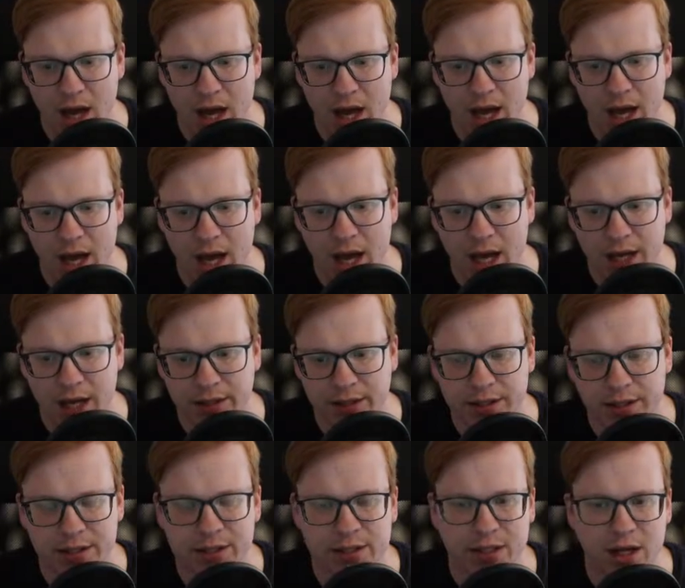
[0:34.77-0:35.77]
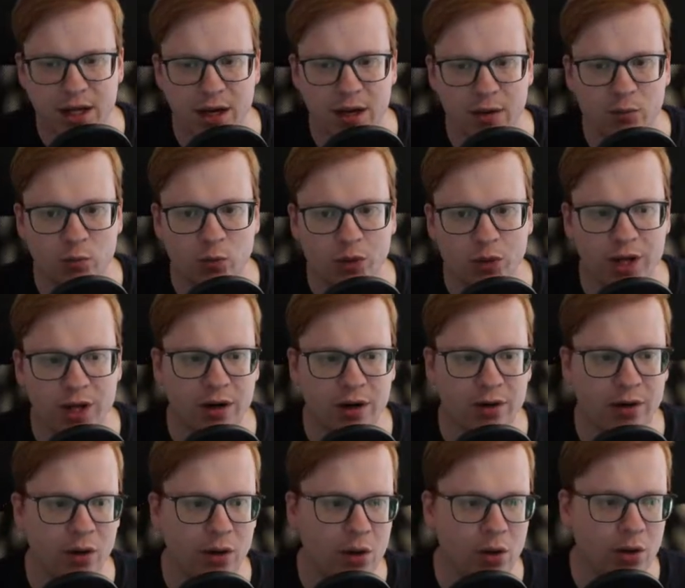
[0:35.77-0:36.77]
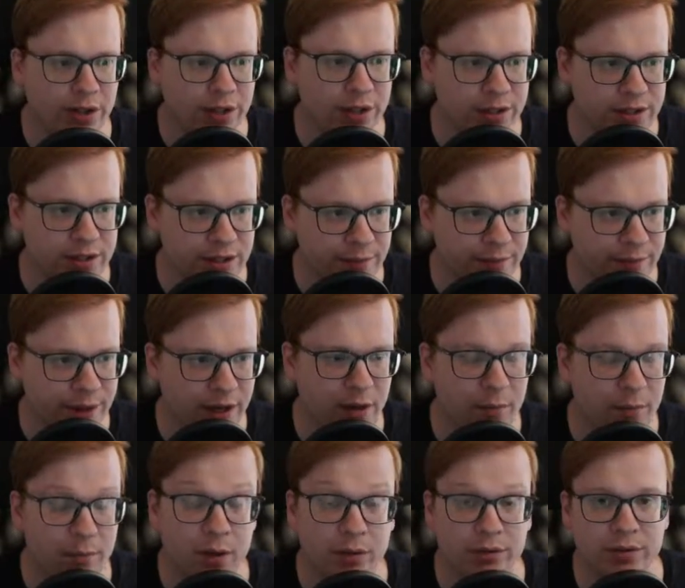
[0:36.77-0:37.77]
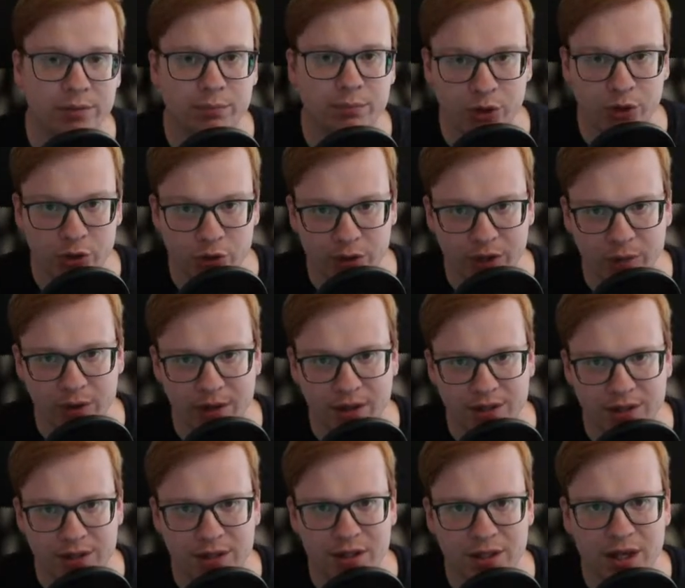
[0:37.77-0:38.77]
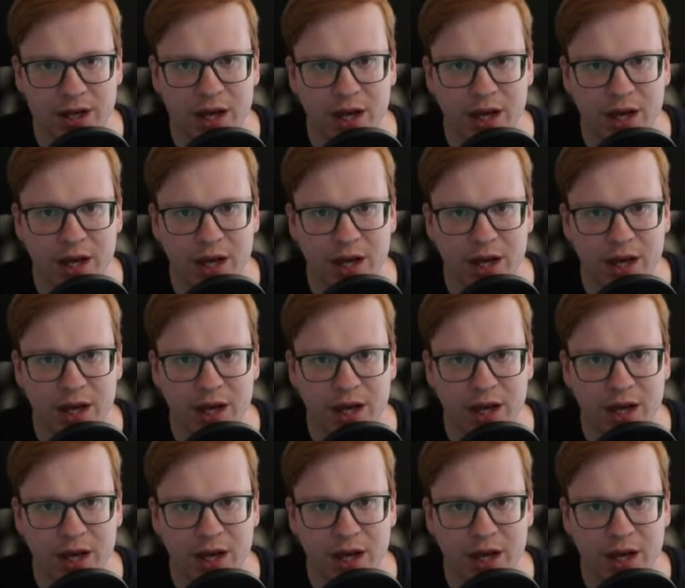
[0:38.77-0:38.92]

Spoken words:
And this time we are learning something about the put request.